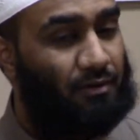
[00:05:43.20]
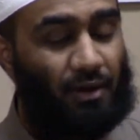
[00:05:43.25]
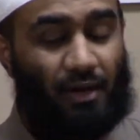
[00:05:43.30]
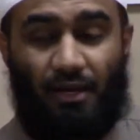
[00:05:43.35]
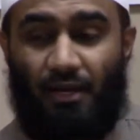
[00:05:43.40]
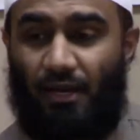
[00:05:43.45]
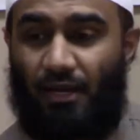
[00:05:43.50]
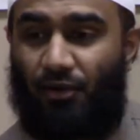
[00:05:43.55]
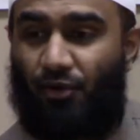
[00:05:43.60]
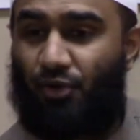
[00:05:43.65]

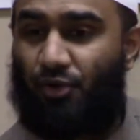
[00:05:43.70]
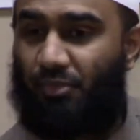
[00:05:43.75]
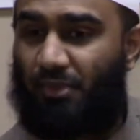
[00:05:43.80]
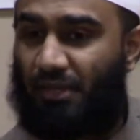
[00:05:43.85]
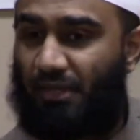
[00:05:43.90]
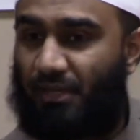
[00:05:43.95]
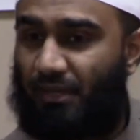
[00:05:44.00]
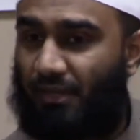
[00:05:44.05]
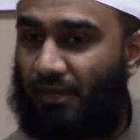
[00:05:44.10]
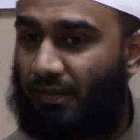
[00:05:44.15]
right? It could
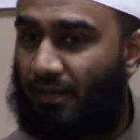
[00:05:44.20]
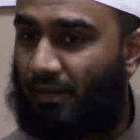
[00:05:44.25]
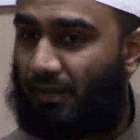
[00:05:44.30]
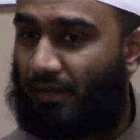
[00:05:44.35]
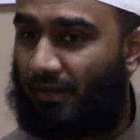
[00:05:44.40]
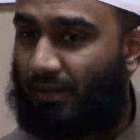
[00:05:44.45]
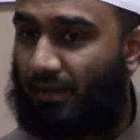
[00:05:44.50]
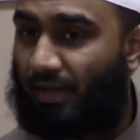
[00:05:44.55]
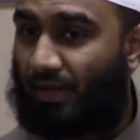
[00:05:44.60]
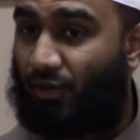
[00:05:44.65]
be
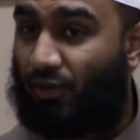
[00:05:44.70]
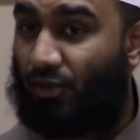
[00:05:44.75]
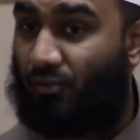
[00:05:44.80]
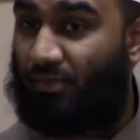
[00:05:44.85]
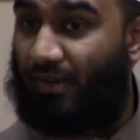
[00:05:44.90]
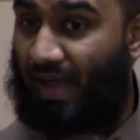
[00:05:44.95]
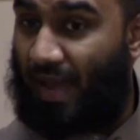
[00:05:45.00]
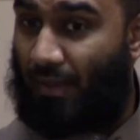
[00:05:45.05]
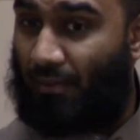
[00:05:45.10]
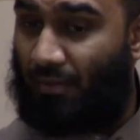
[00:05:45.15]

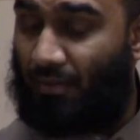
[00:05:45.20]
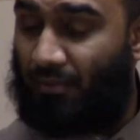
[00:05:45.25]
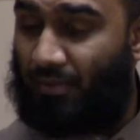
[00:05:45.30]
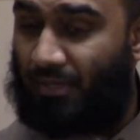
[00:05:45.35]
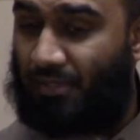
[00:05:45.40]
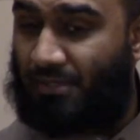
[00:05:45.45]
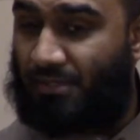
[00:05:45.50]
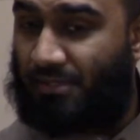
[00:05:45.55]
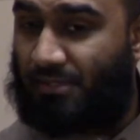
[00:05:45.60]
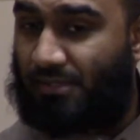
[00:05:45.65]
camel
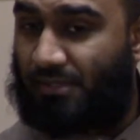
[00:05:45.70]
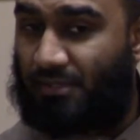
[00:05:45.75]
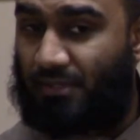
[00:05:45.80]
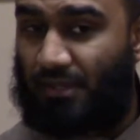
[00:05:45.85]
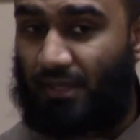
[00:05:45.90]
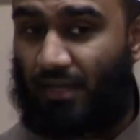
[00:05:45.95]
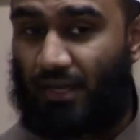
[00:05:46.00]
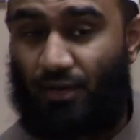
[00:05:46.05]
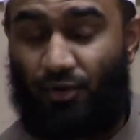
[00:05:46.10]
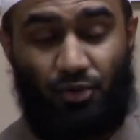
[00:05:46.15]
meat,
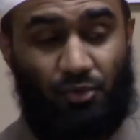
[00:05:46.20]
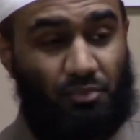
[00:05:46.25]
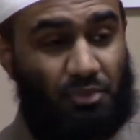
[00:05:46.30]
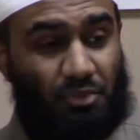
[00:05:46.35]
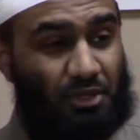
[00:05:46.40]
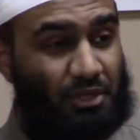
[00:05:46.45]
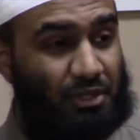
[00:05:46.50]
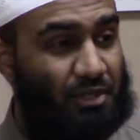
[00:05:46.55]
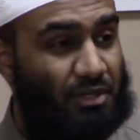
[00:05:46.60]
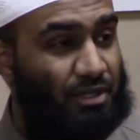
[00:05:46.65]
it could
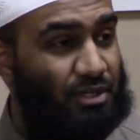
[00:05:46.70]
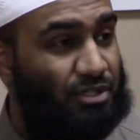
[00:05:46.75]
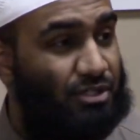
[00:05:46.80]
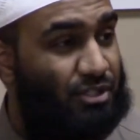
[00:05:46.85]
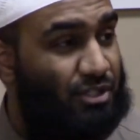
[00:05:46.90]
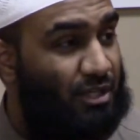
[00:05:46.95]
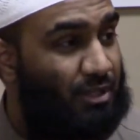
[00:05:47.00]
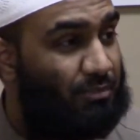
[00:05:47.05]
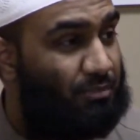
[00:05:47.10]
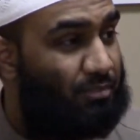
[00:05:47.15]
be
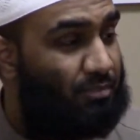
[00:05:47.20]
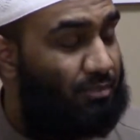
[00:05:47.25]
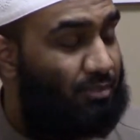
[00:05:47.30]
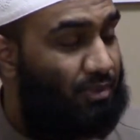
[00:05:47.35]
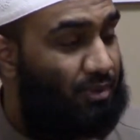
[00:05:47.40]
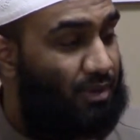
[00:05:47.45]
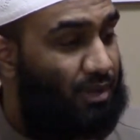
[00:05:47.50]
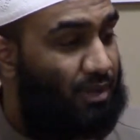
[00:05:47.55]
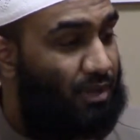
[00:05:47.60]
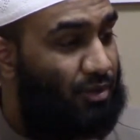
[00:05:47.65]
sheep,
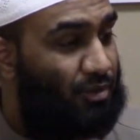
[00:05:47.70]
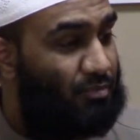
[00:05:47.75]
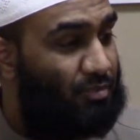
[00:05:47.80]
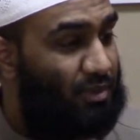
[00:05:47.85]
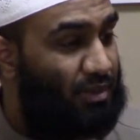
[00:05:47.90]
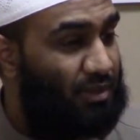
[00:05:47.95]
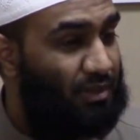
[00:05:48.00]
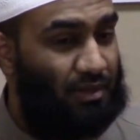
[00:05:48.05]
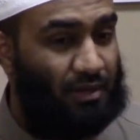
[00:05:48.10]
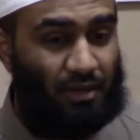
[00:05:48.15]
it could
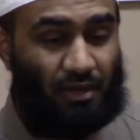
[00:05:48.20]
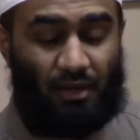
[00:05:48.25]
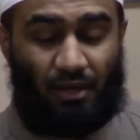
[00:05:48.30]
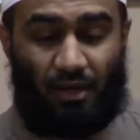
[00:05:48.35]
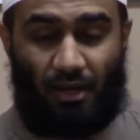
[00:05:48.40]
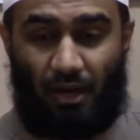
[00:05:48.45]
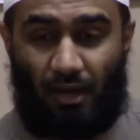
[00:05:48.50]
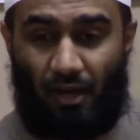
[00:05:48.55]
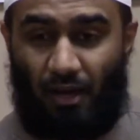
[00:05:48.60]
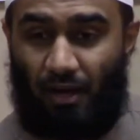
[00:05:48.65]
be,
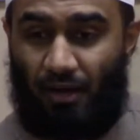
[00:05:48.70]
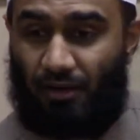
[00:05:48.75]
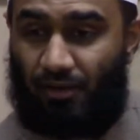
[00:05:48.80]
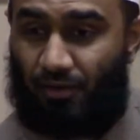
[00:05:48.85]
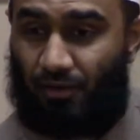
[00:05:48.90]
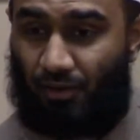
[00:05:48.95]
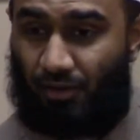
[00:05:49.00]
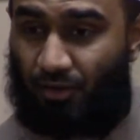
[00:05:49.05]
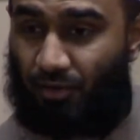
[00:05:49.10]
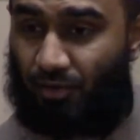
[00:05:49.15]

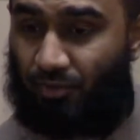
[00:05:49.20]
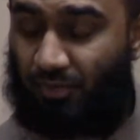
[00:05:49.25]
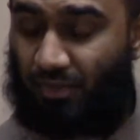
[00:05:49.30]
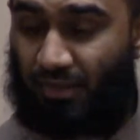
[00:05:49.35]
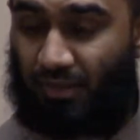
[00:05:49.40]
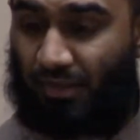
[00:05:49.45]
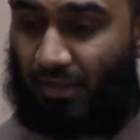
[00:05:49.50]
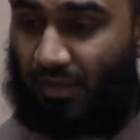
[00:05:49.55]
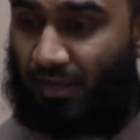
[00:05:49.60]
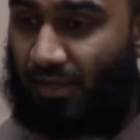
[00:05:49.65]
it could
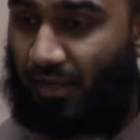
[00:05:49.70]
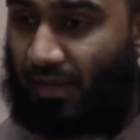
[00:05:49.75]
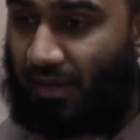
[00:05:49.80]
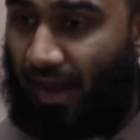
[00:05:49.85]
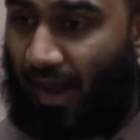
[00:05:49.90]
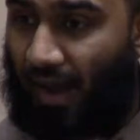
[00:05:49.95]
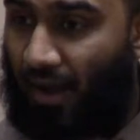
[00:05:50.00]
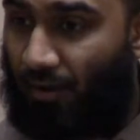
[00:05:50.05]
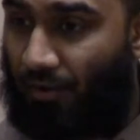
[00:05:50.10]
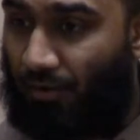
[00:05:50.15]
be
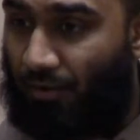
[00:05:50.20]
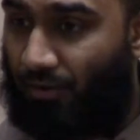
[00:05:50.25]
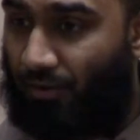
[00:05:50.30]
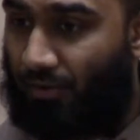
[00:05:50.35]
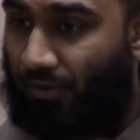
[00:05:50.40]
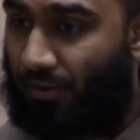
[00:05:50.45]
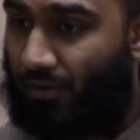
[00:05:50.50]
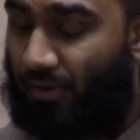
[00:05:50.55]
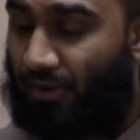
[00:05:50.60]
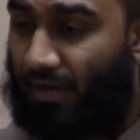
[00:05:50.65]
cow,
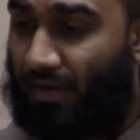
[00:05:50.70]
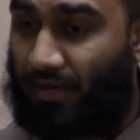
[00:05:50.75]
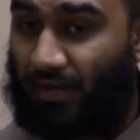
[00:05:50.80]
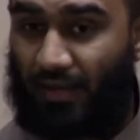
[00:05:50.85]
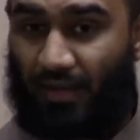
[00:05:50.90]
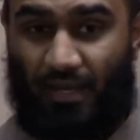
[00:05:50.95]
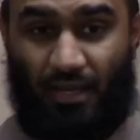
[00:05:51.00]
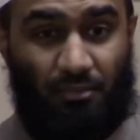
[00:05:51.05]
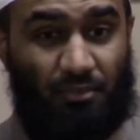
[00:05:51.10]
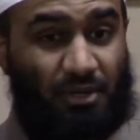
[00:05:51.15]

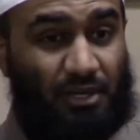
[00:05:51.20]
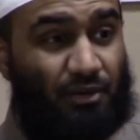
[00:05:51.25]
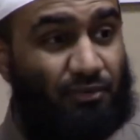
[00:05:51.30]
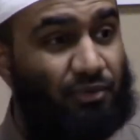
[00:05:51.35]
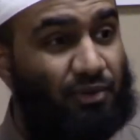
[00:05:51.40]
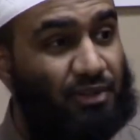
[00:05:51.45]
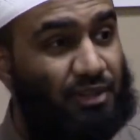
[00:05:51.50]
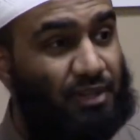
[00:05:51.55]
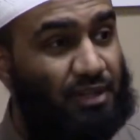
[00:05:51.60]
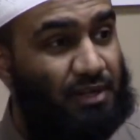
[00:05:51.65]
it can be
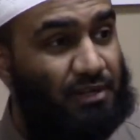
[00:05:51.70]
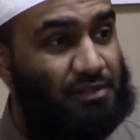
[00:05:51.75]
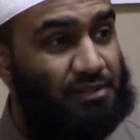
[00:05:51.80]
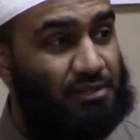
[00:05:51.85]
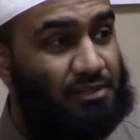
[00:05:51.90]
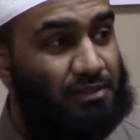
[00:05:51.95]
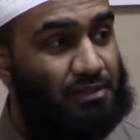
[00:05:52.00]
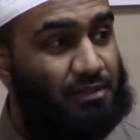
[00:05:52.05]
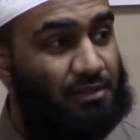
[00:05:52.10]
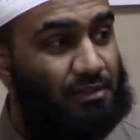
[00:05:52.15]
different
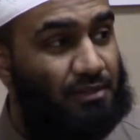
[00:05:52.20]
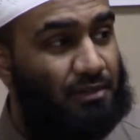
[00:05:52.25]
things,